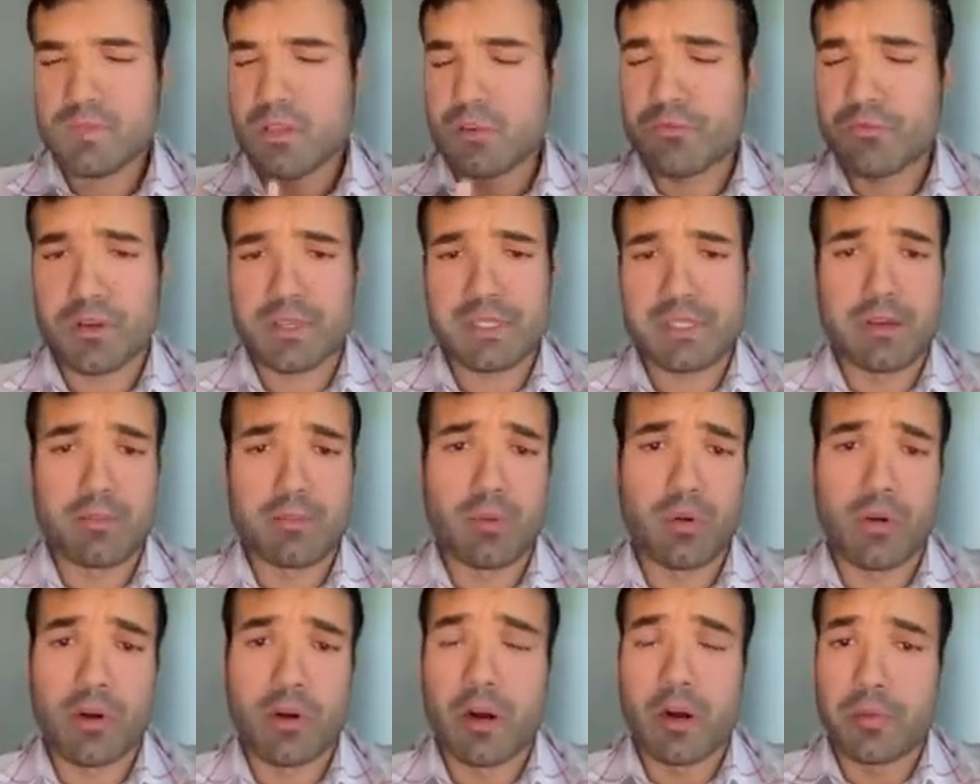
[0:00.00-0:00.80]
For
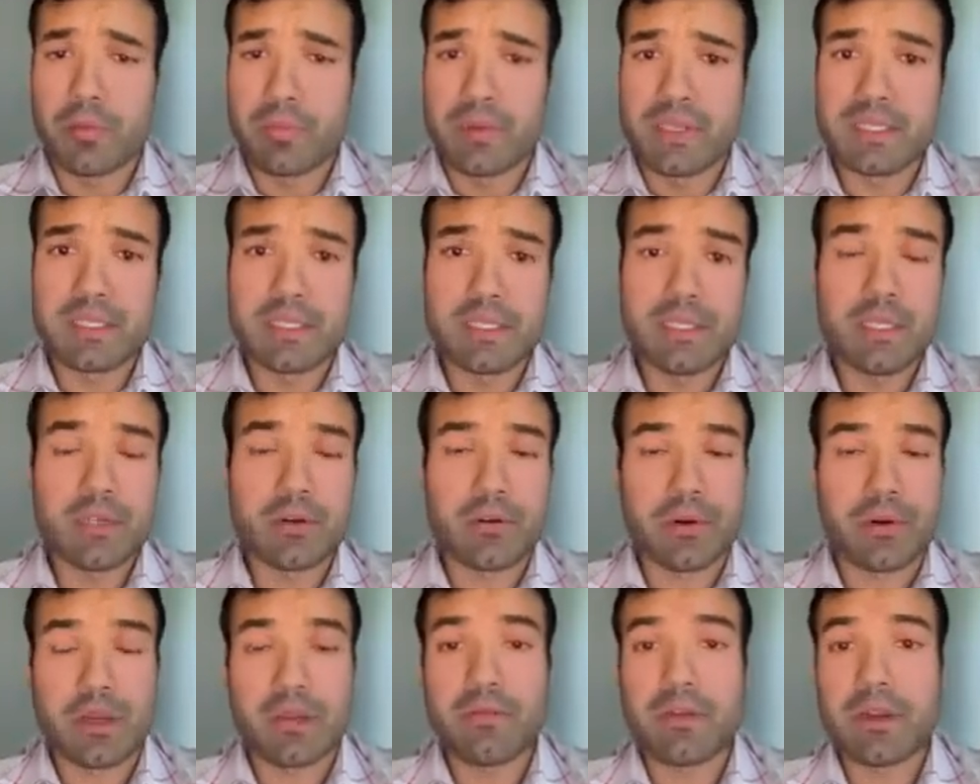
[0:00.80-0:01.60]
example, RPC
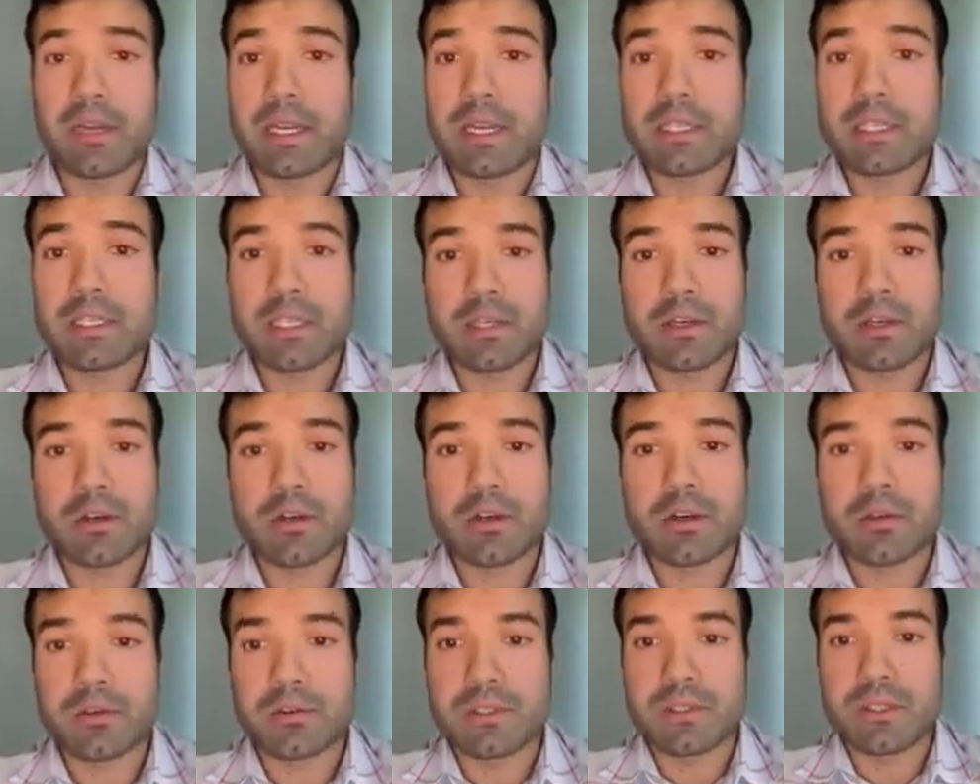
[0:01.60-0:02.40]
or even
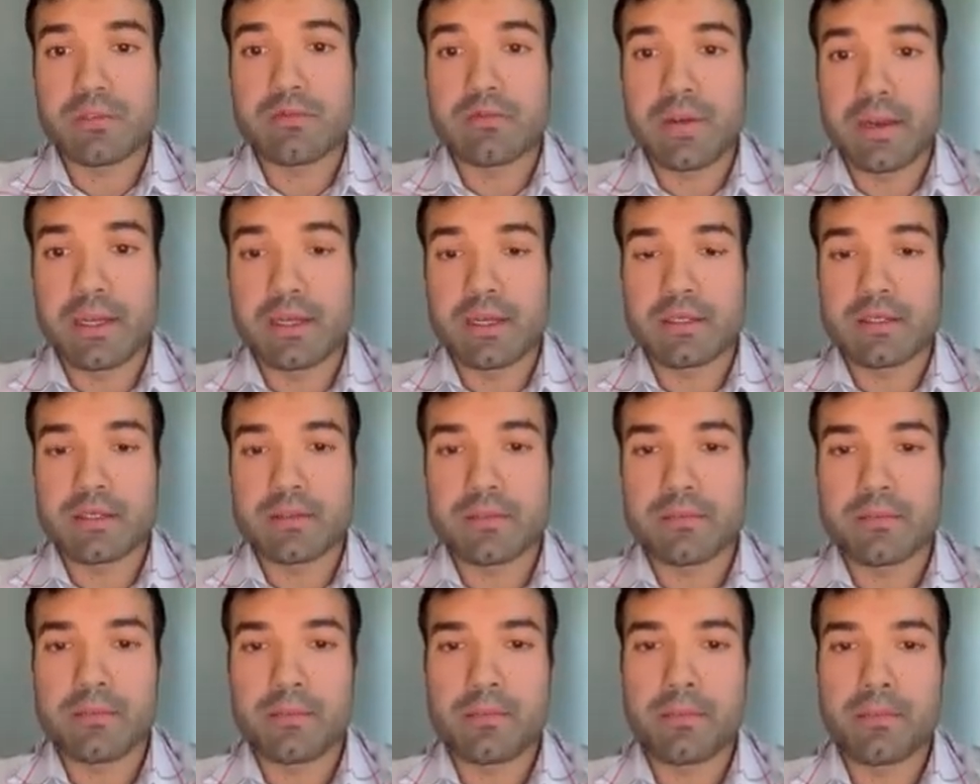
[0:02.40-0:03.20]
asynchronous events.